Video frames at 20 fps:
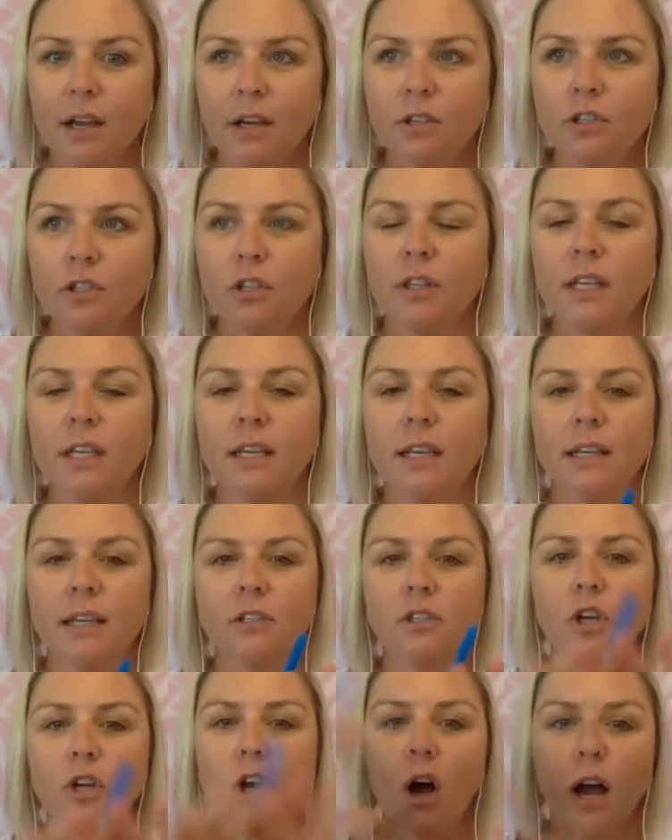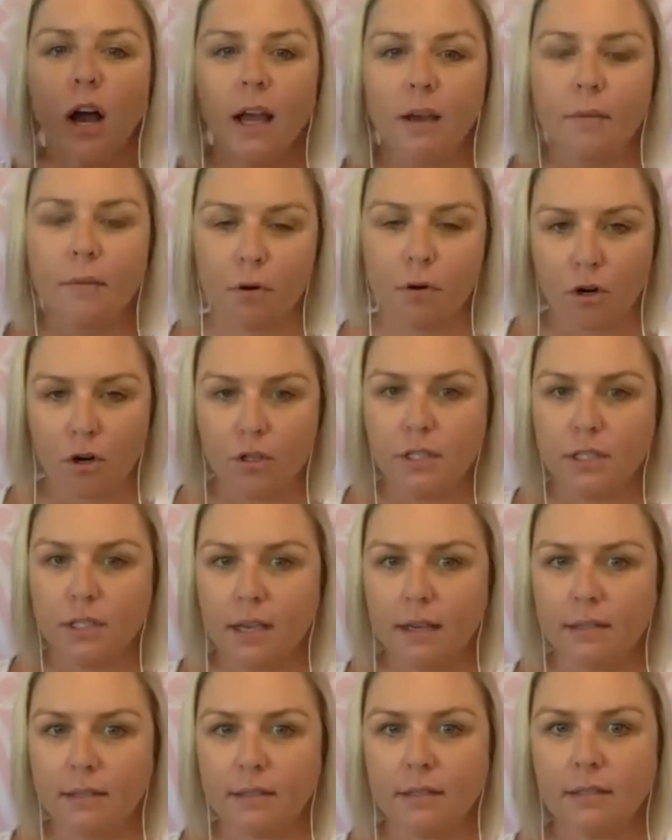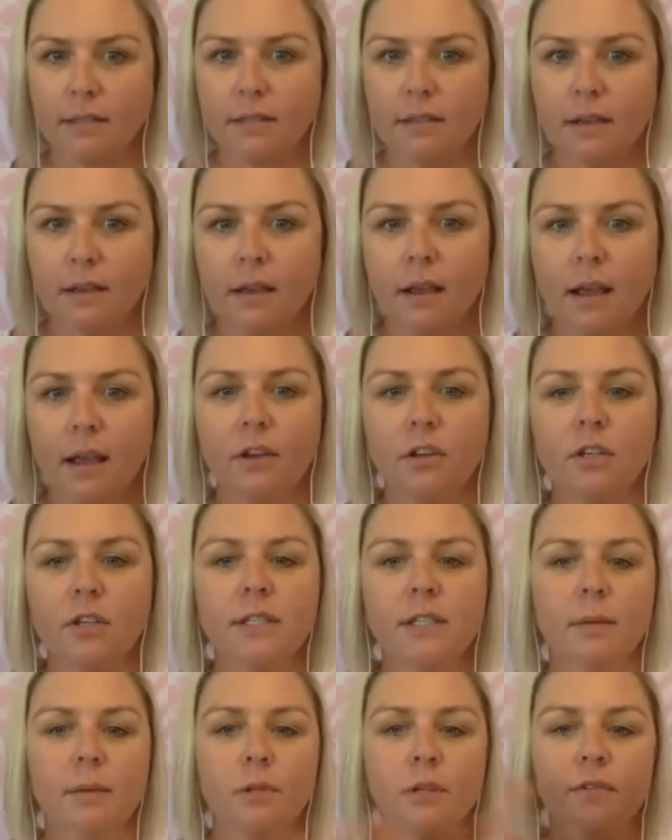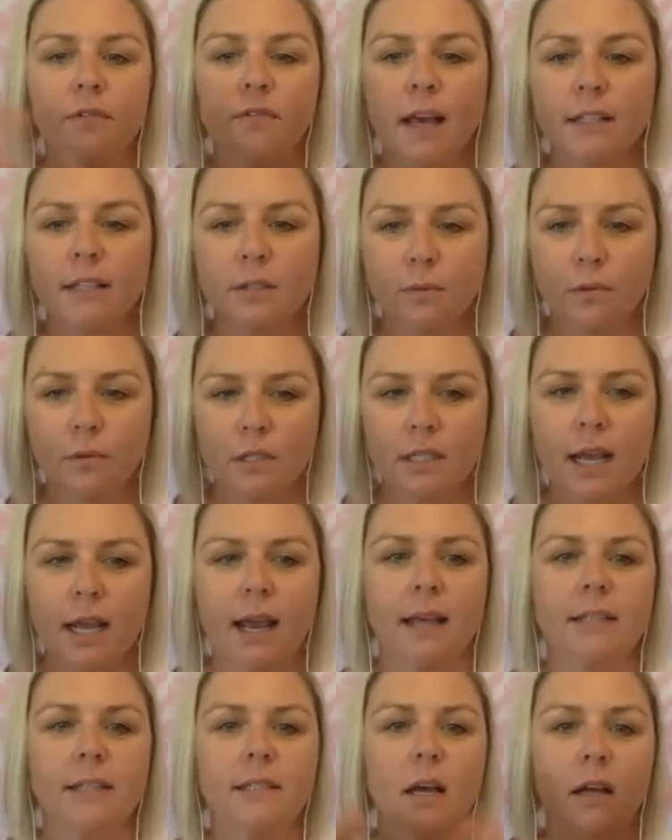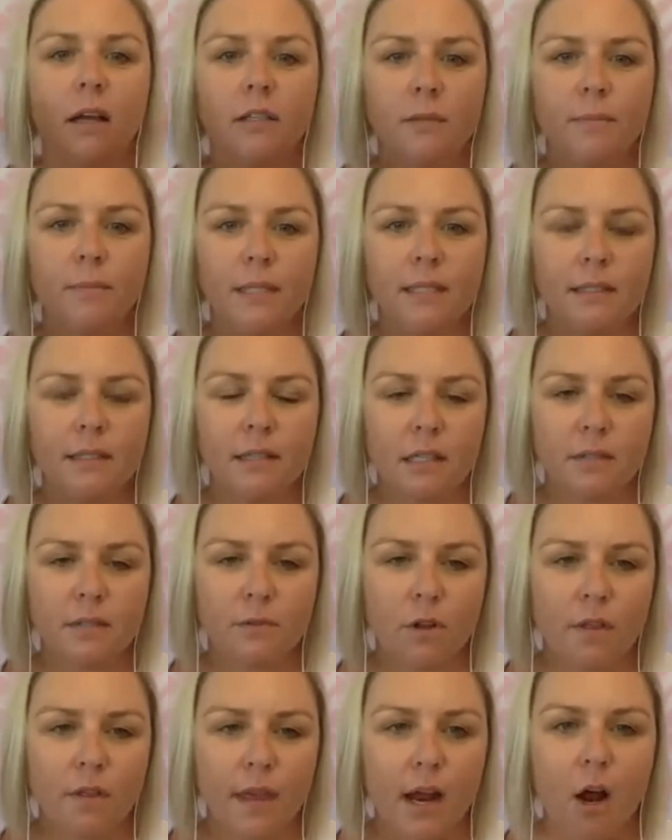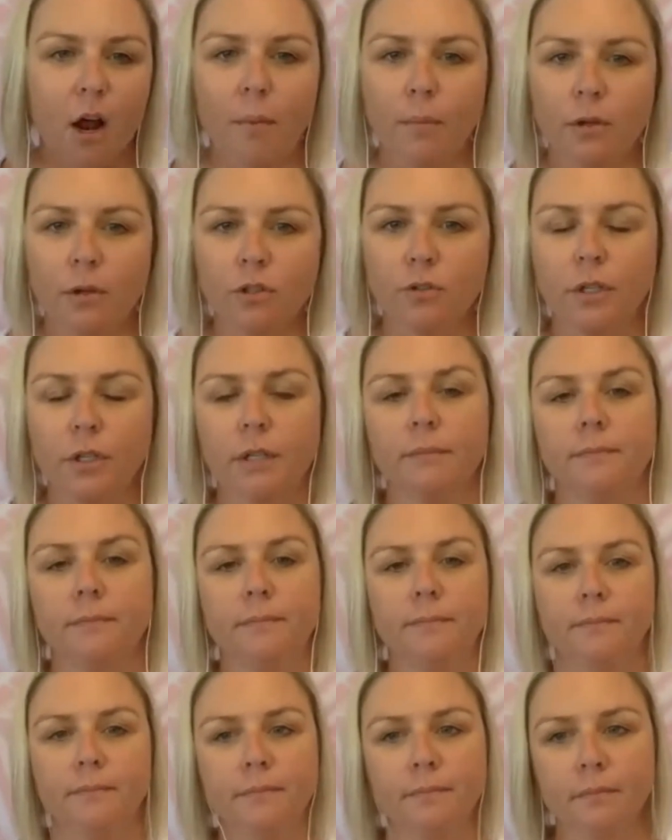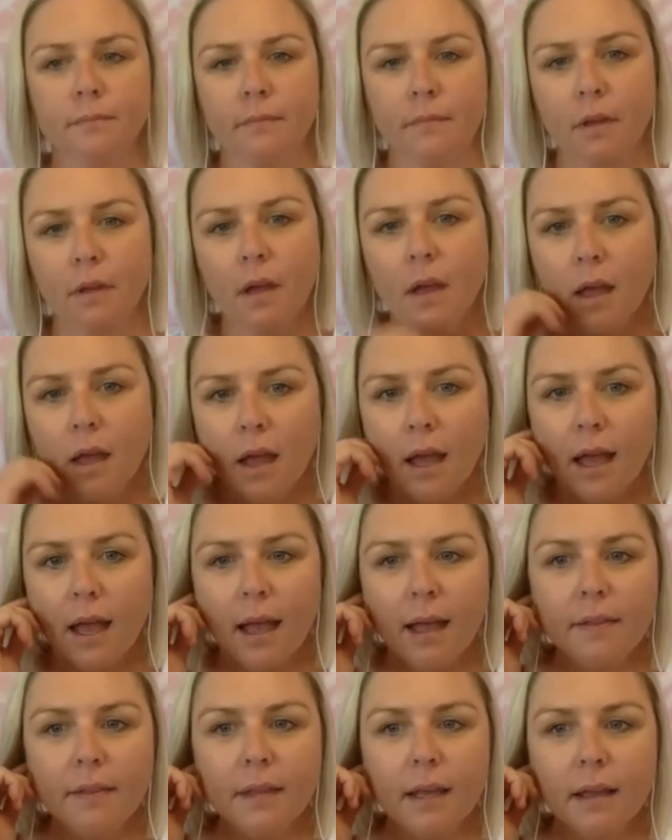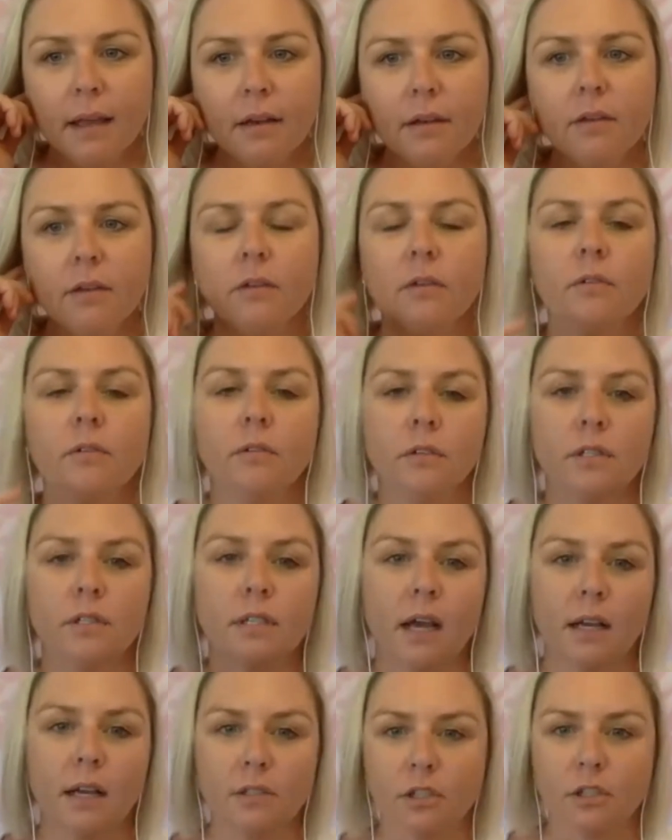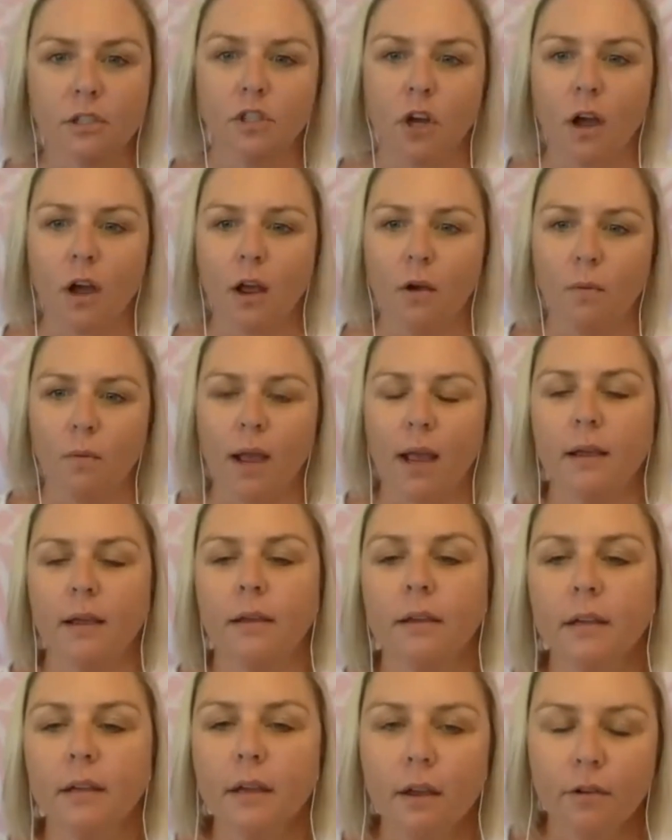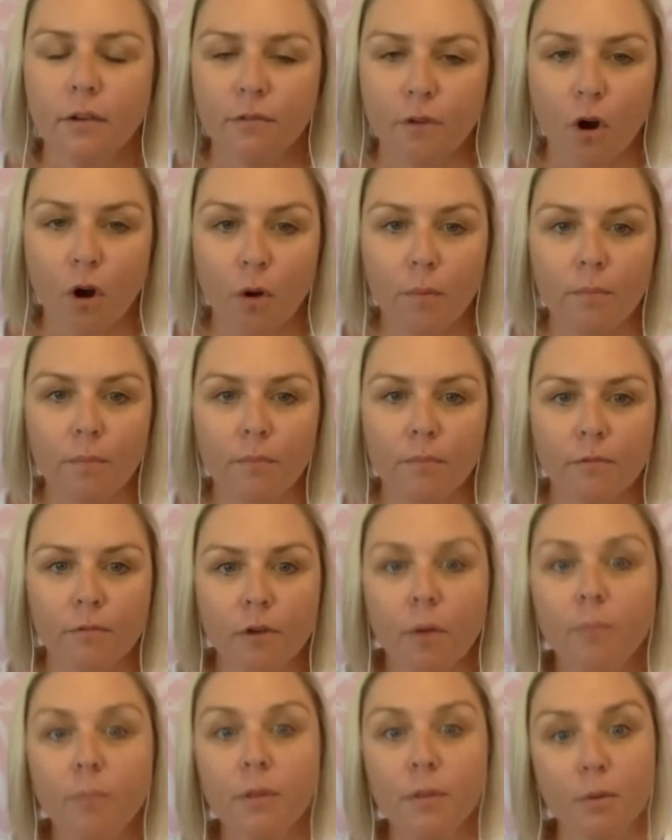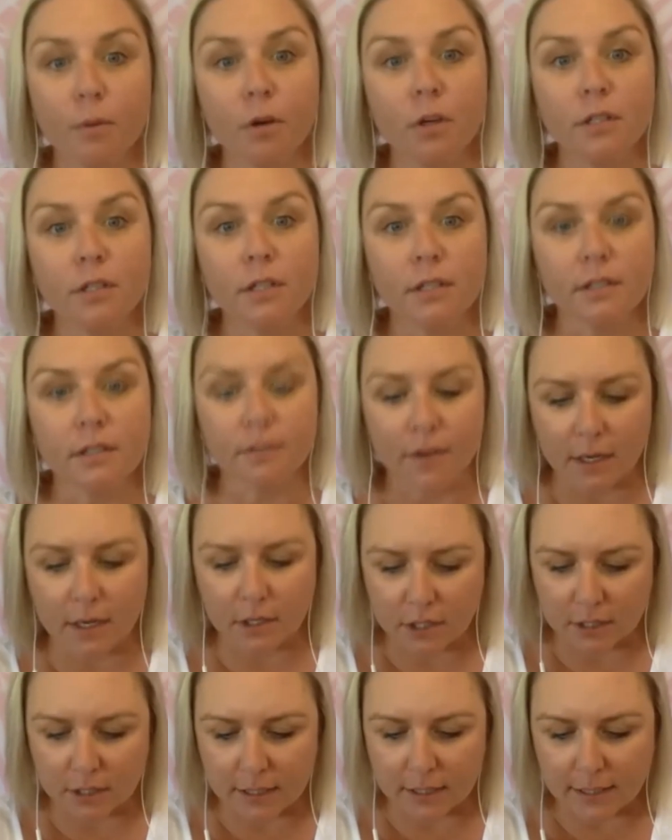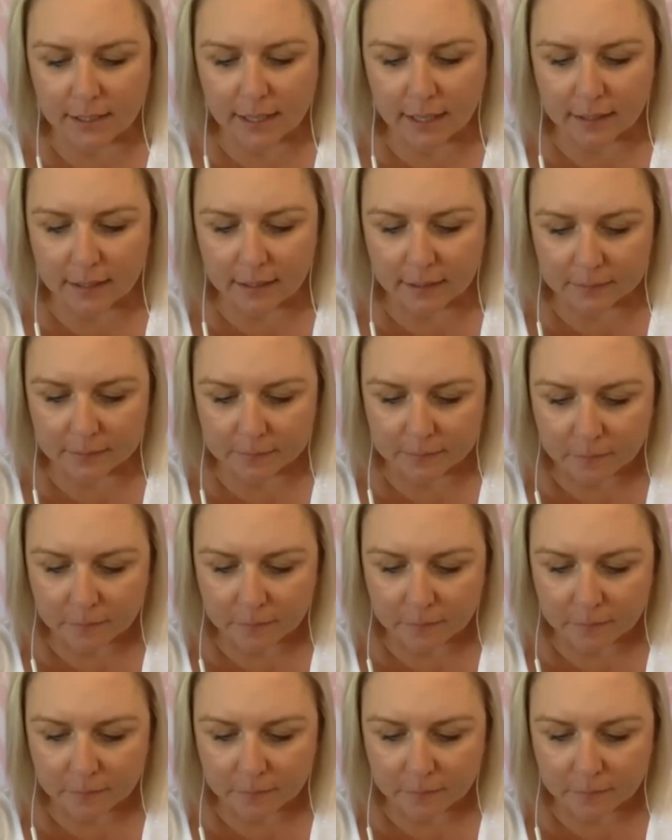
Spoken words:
to the entire process. And you say, well, if that's what it takes to be successful on that, I'm not doing it. And then you start to shy away from the process of actually selling.